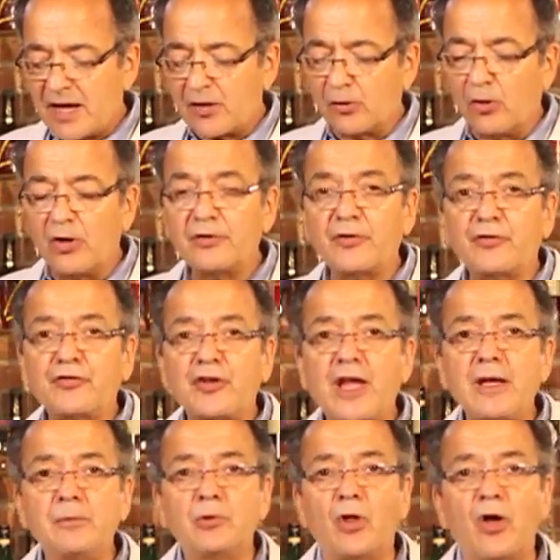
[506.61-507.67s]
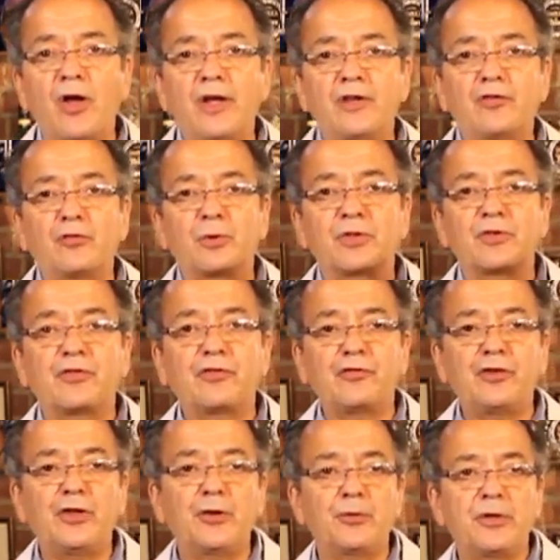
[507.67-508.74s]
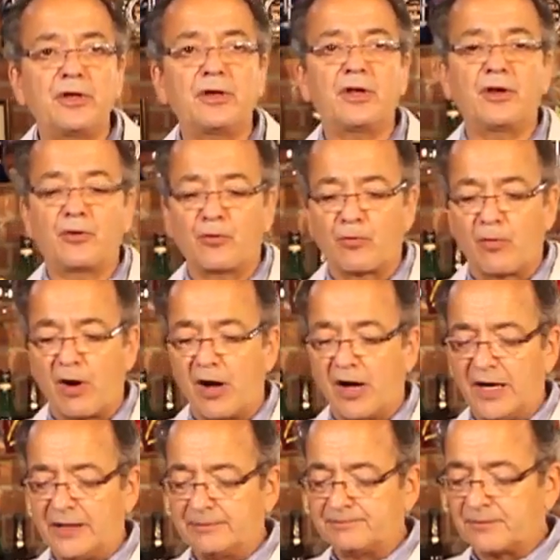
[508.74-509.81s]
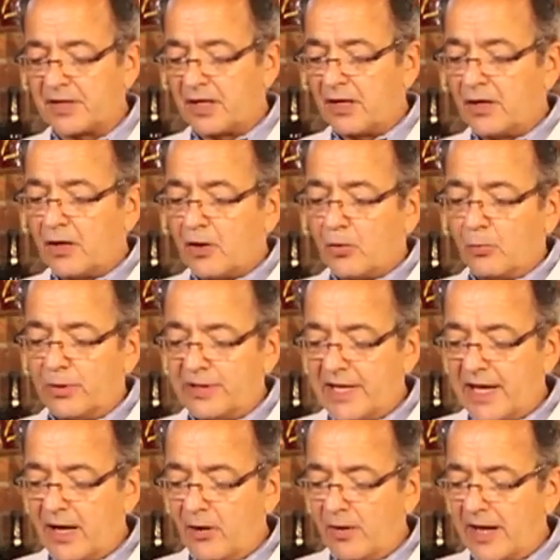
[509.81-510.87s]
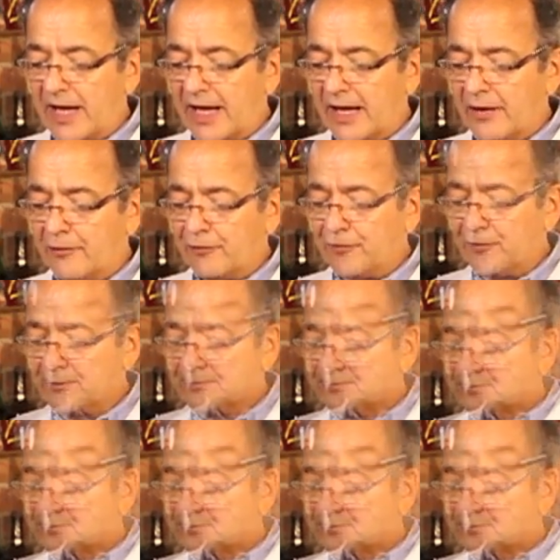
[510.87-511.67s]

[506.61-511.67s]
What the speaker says: And along the same lines with the Syria and Iran, we now have